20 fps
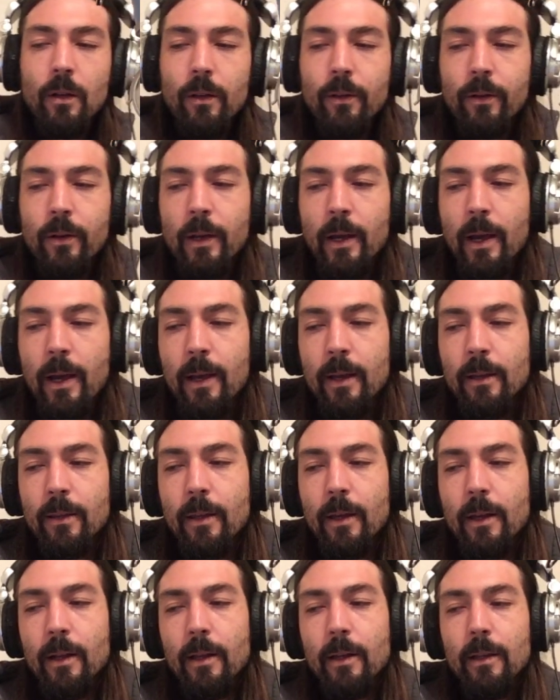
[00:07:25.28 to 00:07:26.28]
guy
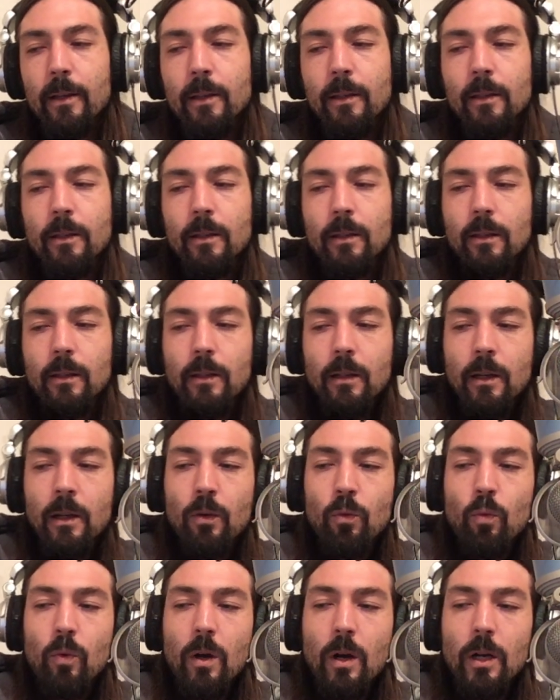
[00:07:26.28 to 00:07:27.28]
that I
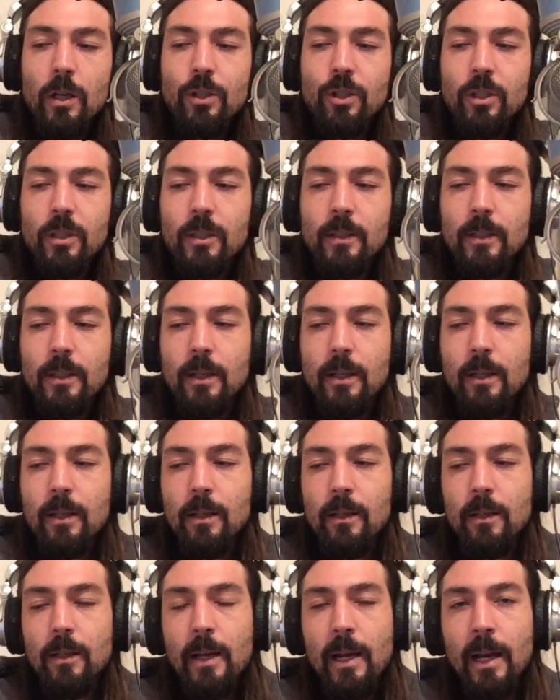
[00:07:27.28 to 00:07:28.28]
watch is
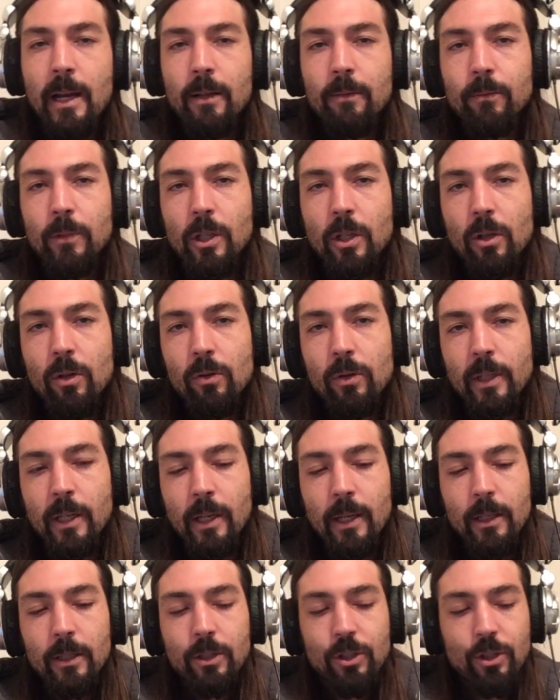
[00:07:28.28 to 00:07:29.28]
Adam
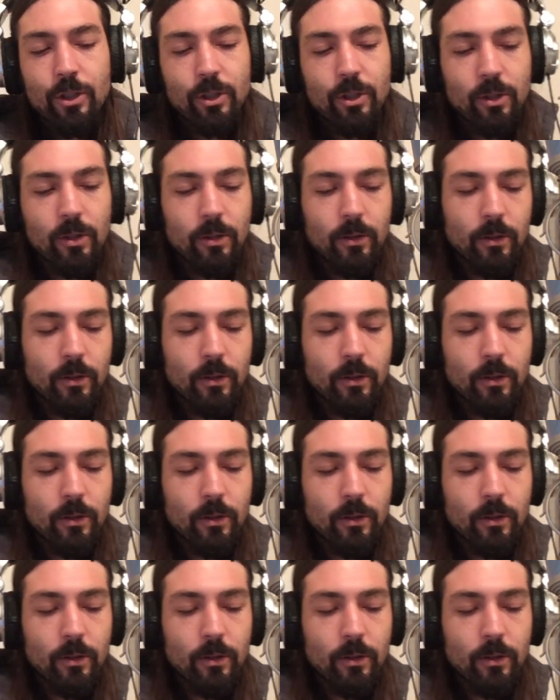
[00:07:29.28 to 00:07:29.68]
Kokesh.